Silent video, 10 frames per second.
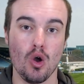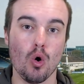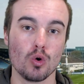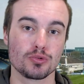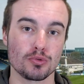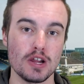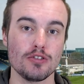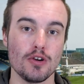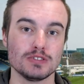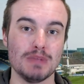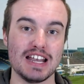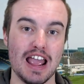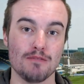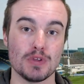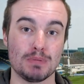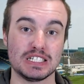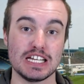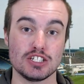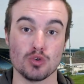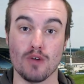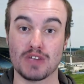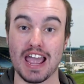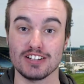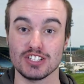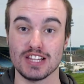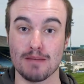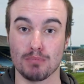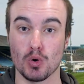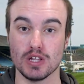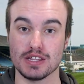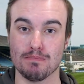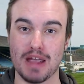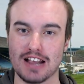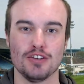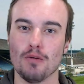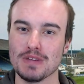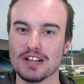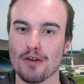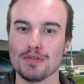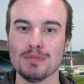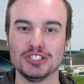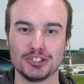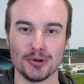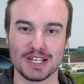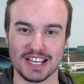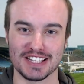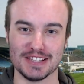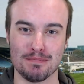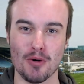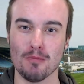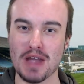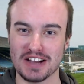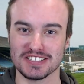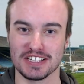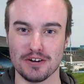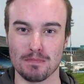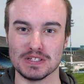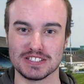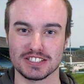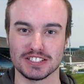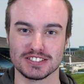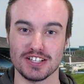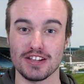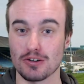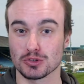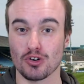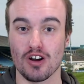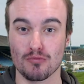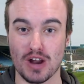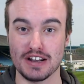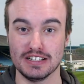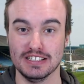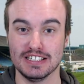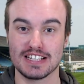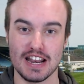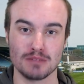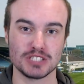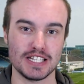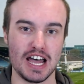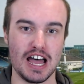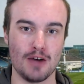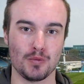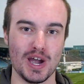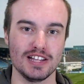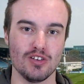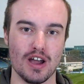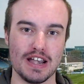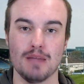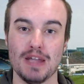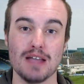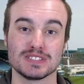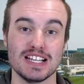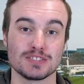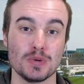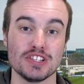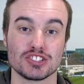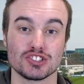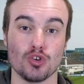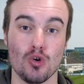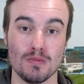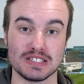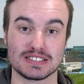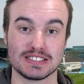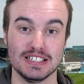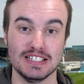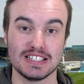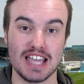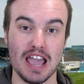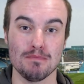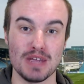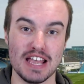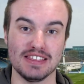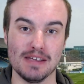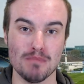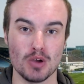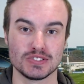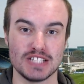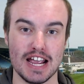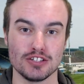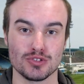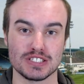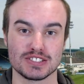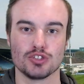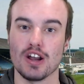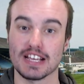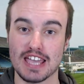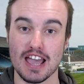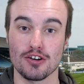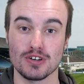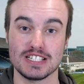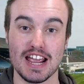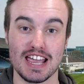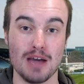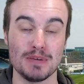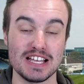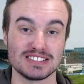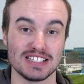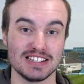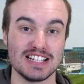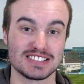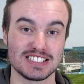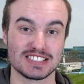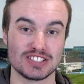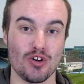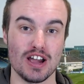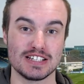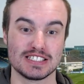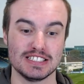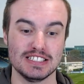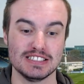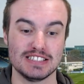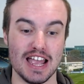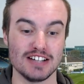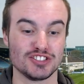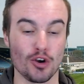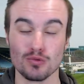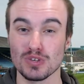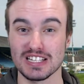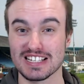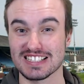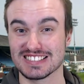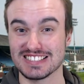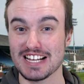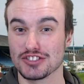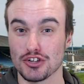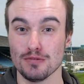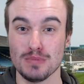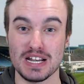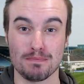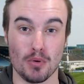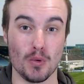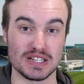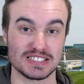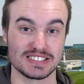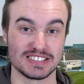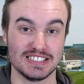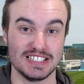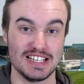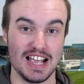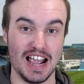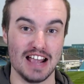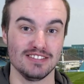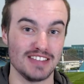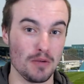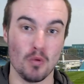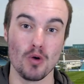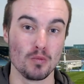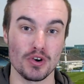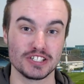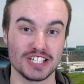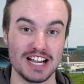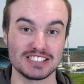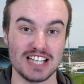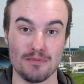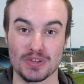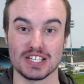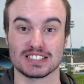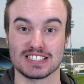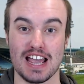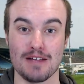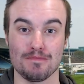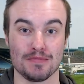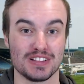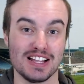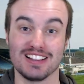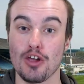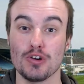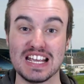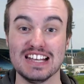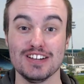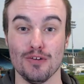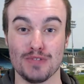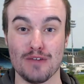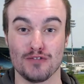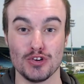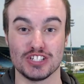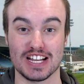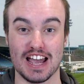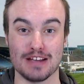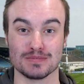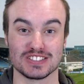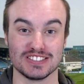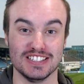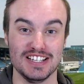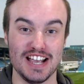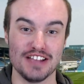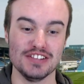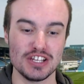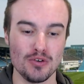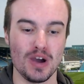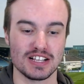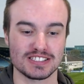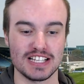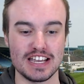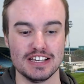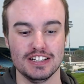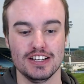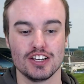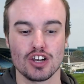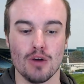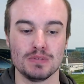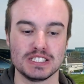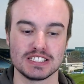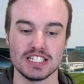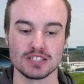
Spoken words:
all three of those men have the potential of catching that ball at the back. Not many of them enjoy kicking the ball back to the opposition, so they'll try and run it, get up to the halfway line, and perhaps that's when the Stormers can be at their most dangerous, trying to counterattack up against a Leinster side that don't really concede too many points, and they won't want to change that for this game, let alone any of their future games in the URC competition